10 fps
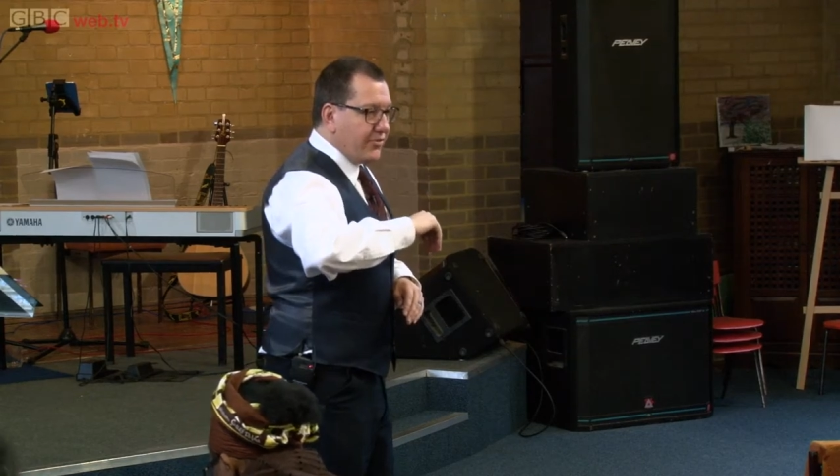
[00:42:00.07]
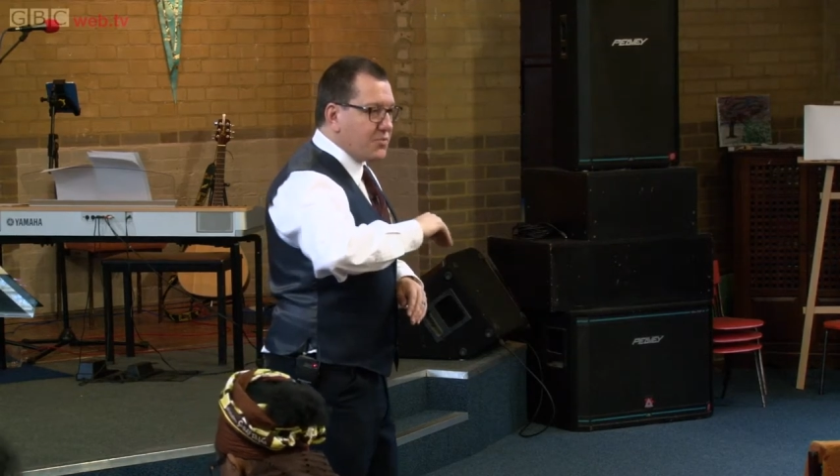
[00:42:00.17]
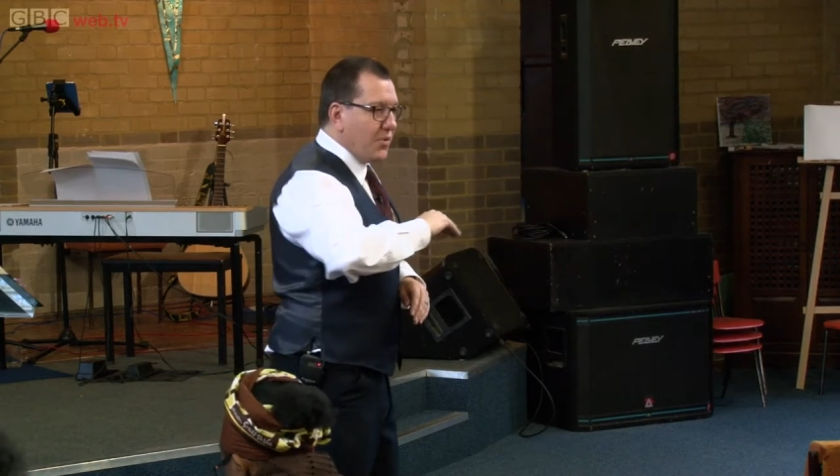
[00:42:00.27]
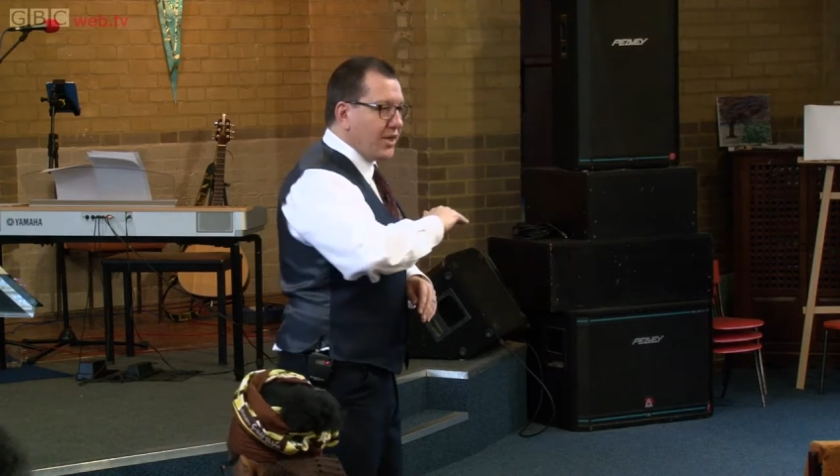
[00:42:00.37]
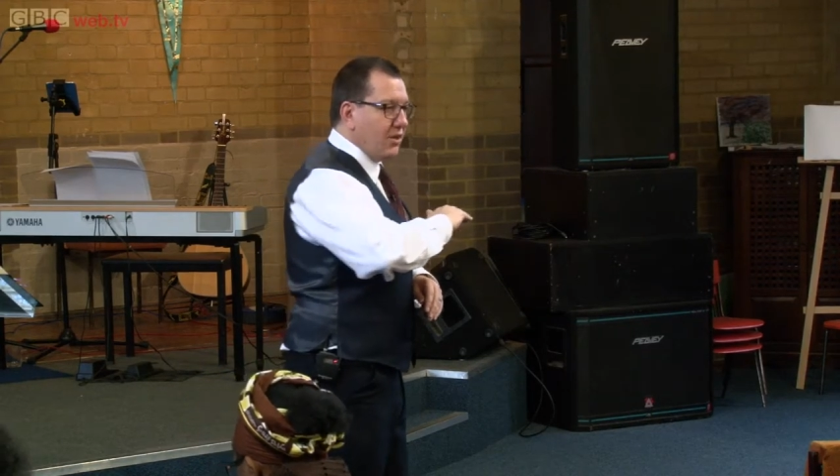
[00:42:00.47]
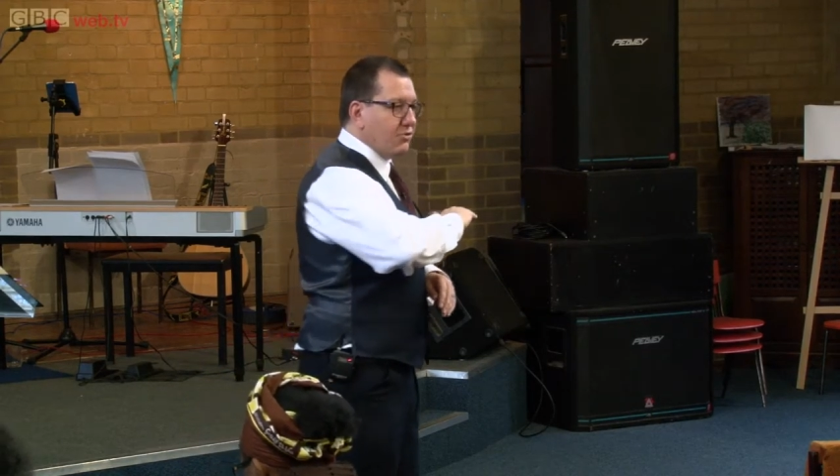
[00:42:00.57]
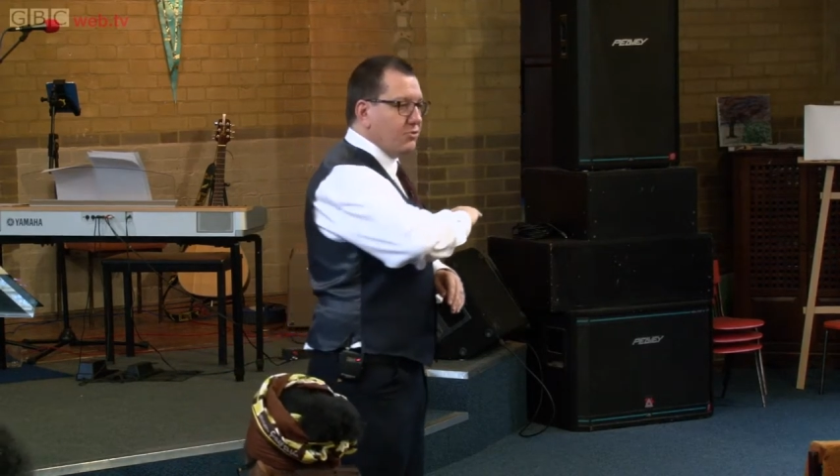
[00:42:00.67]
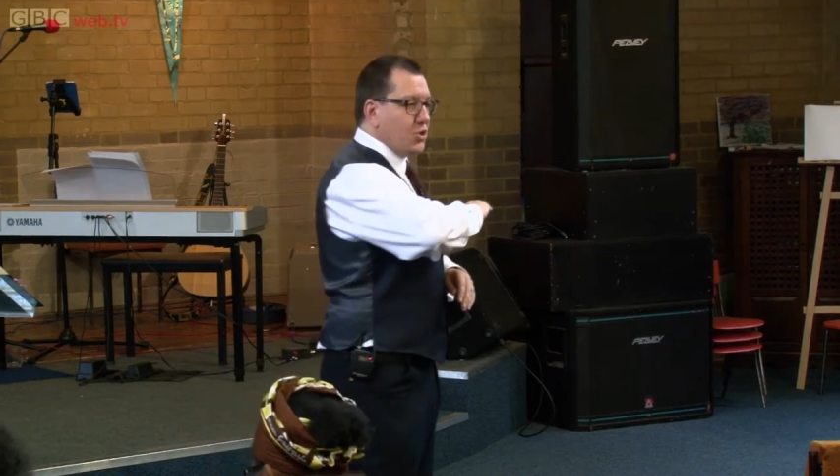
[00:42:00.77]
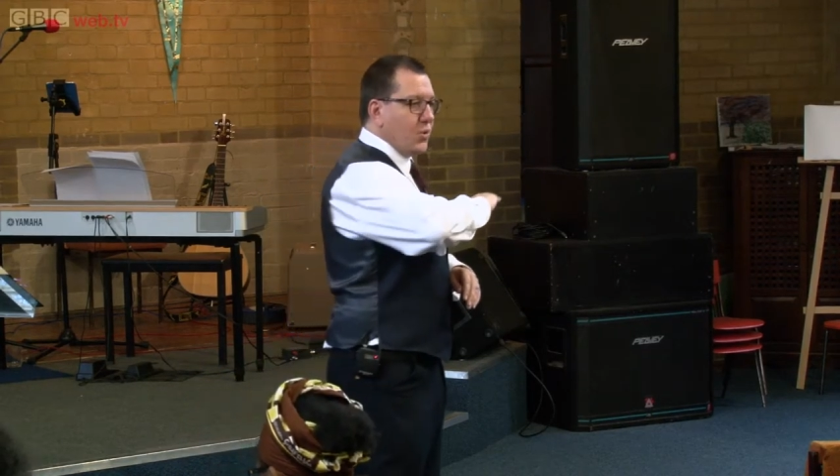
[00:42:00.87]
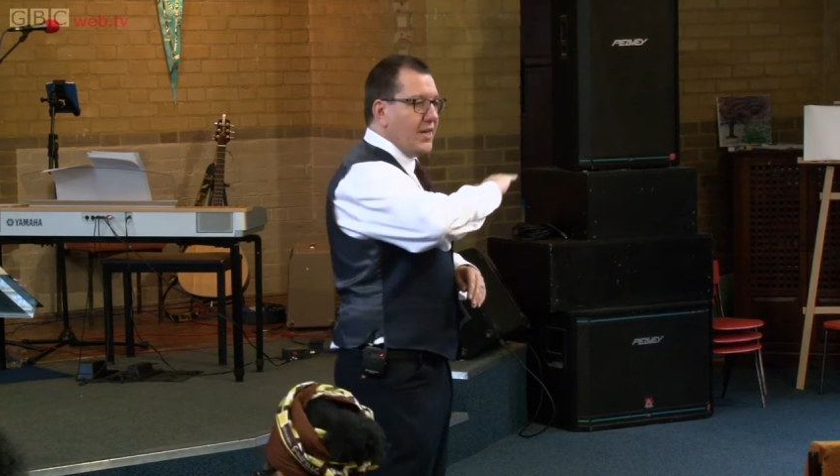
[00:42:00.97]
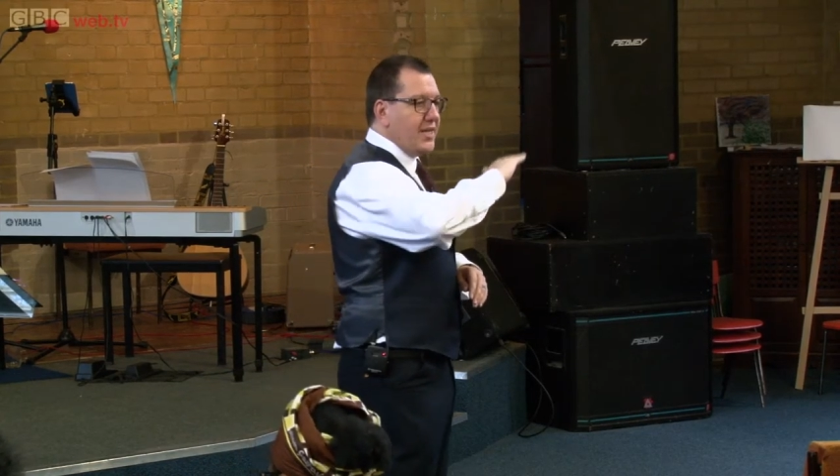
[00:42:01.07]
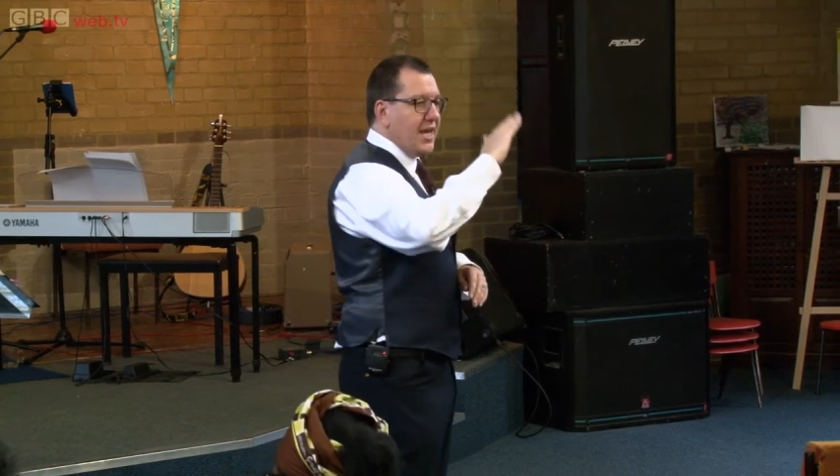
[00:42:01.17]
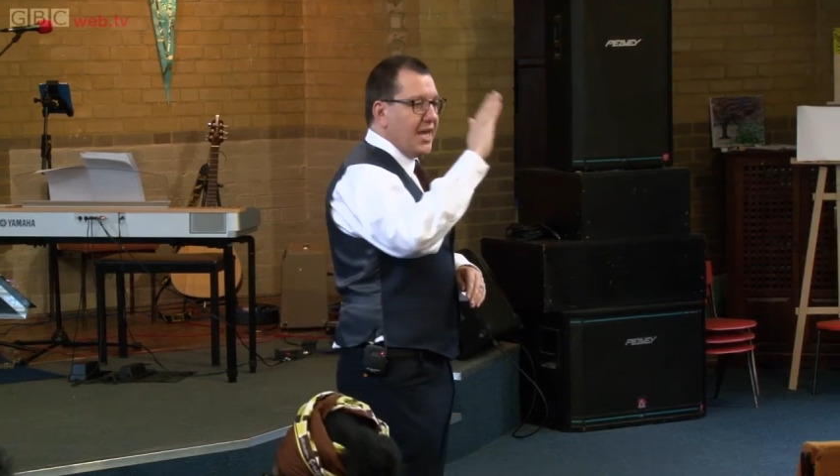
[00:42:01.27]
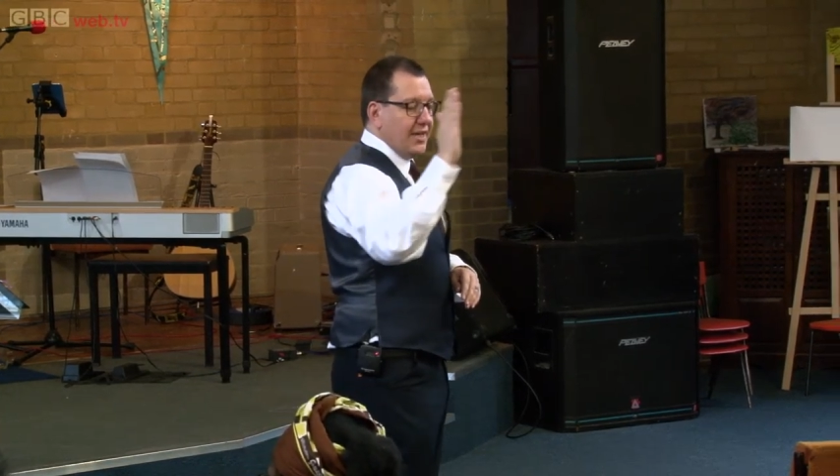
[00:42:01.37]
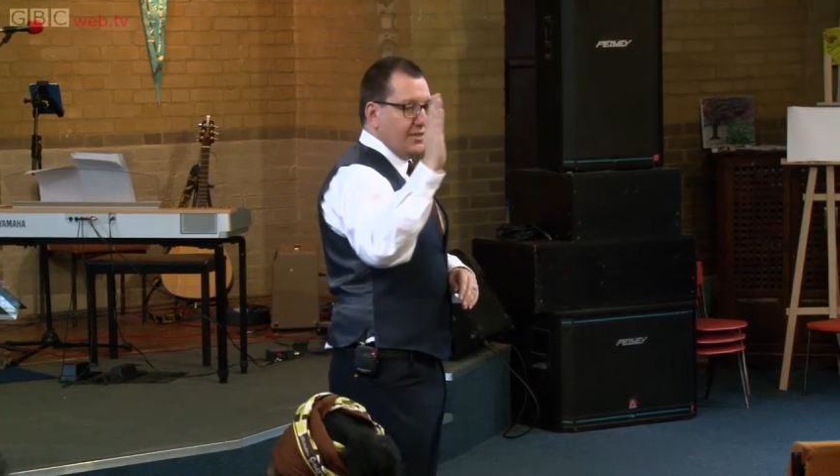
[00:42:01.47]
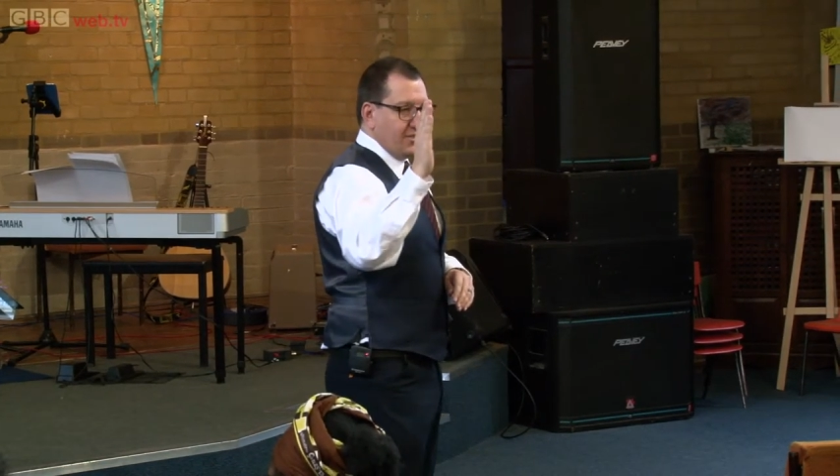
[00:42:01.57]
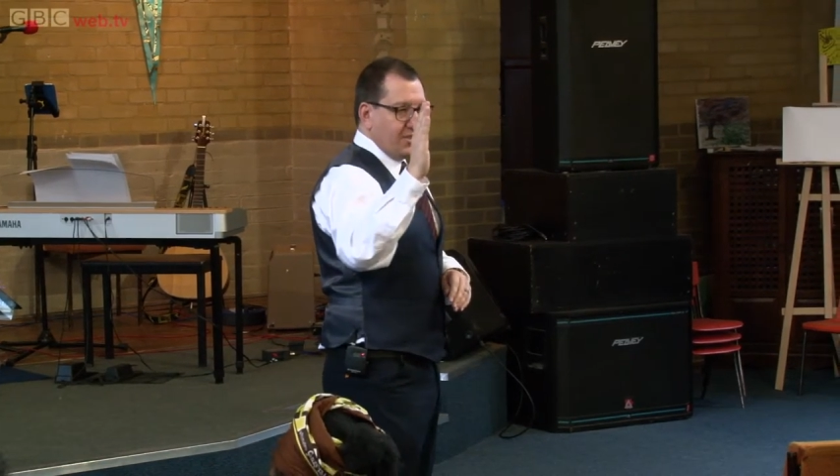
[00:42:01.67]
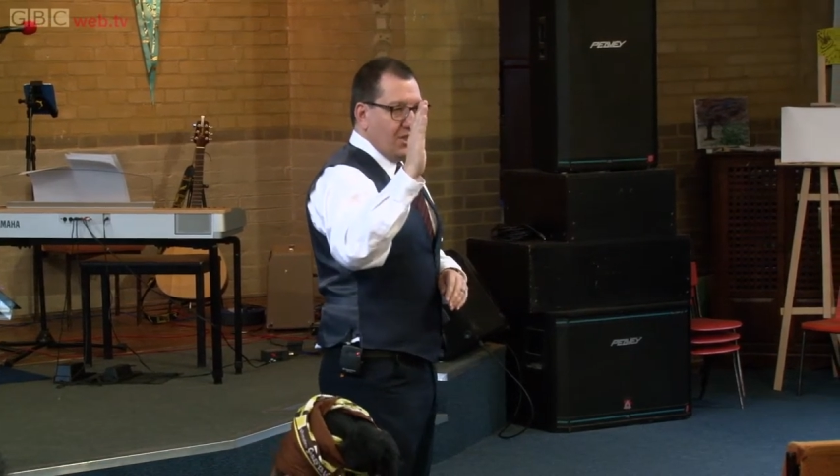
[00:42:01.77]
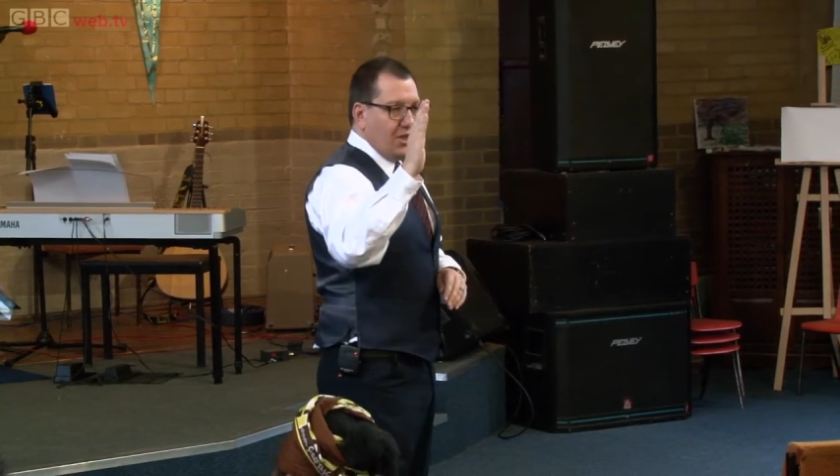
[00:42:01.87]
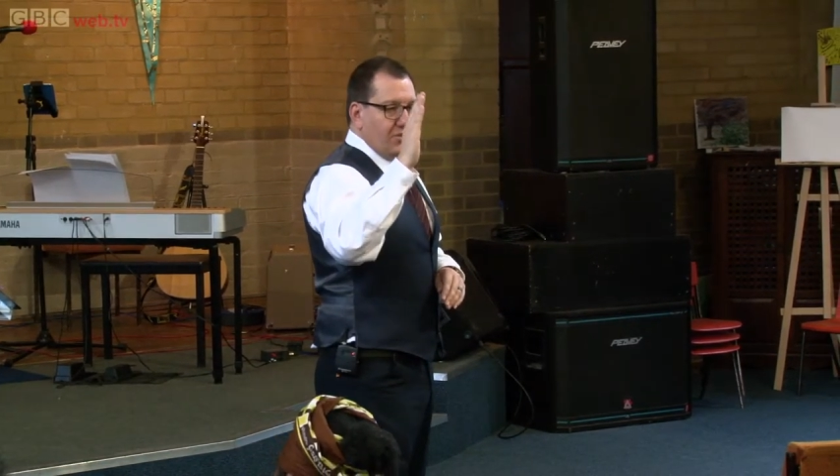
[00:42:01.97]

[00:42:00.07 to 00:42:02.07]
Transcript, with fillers: of us might go through 20 years